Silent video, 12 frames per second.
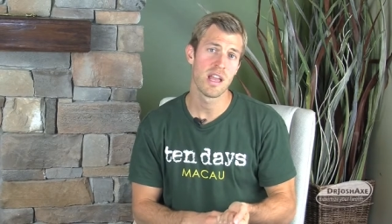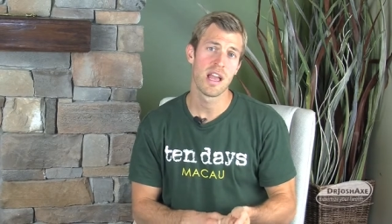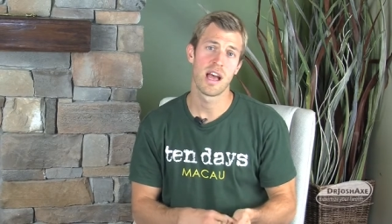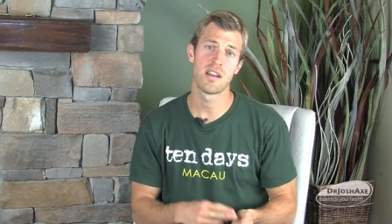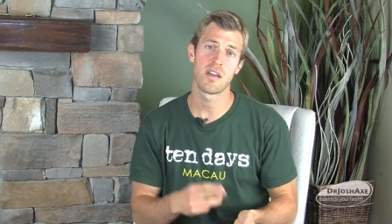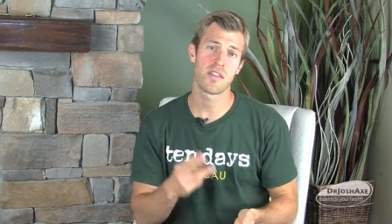
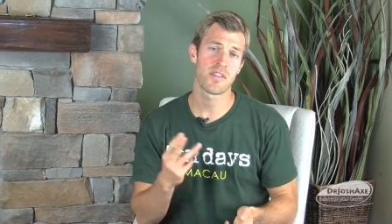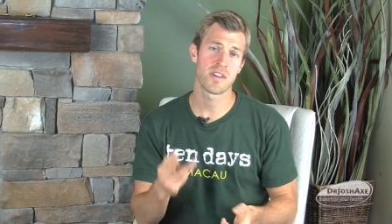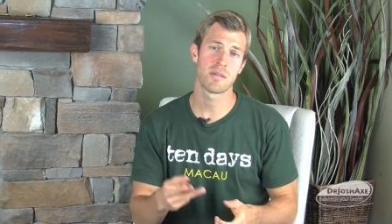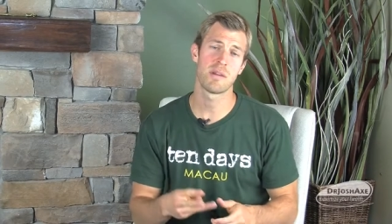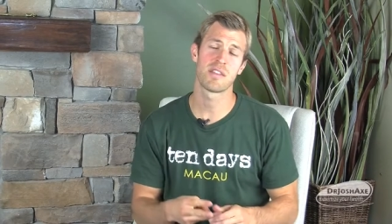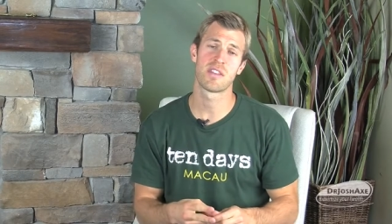Another thing
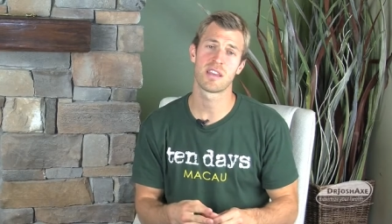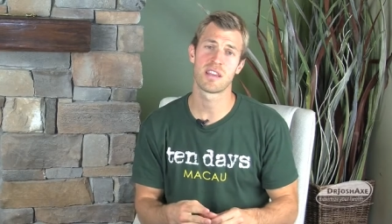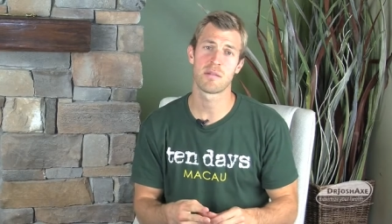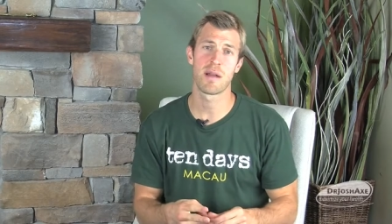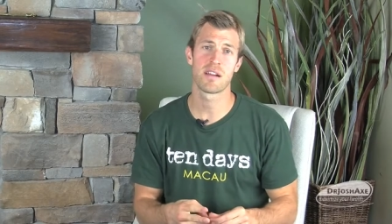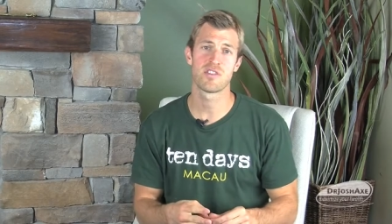to be thinking
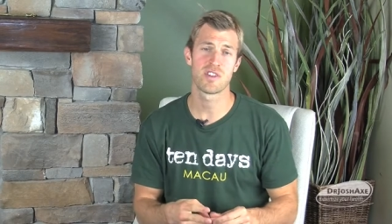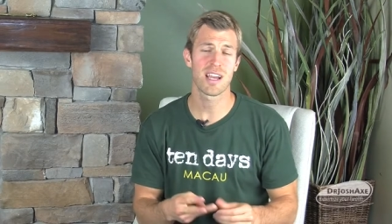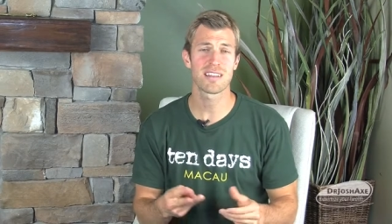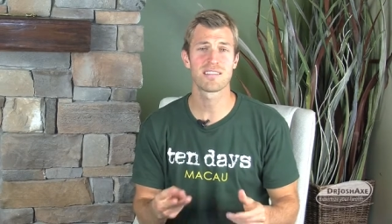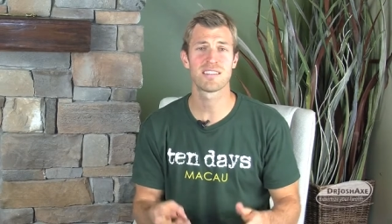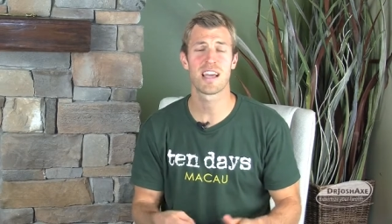about is you got to
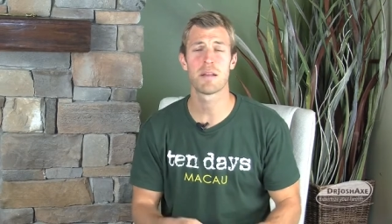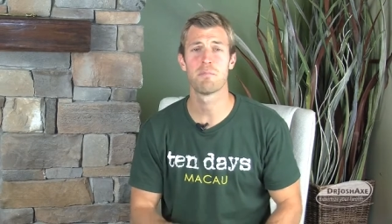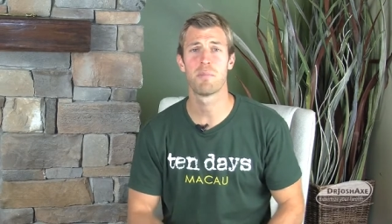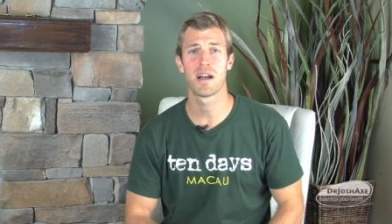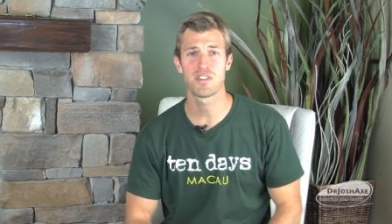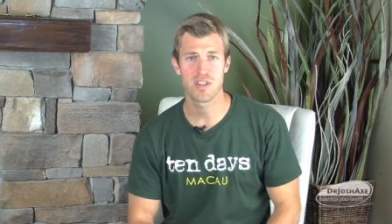set a
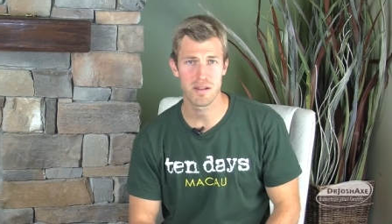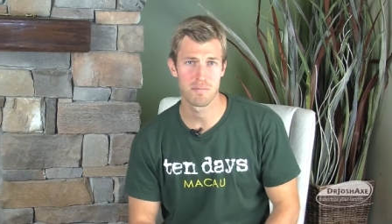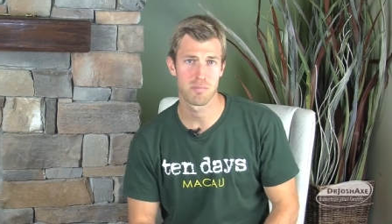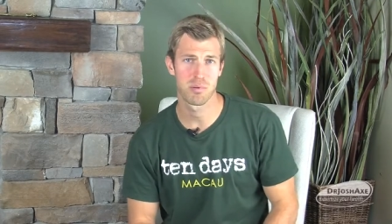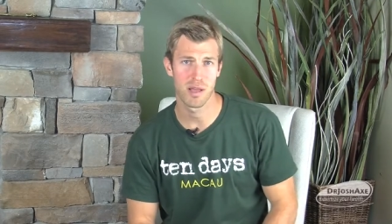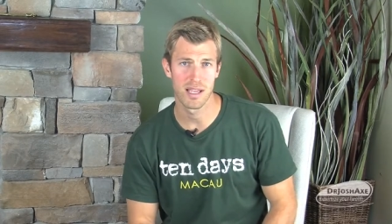budget in
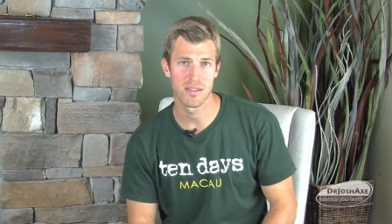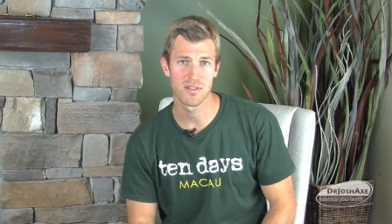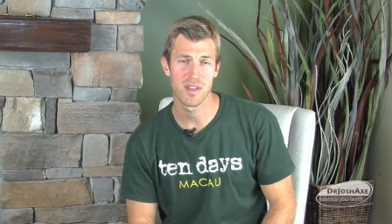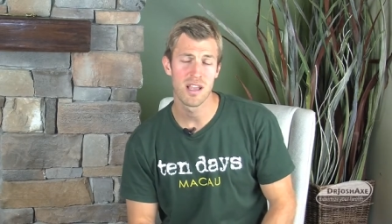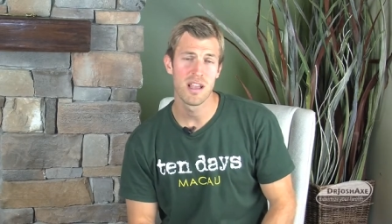place.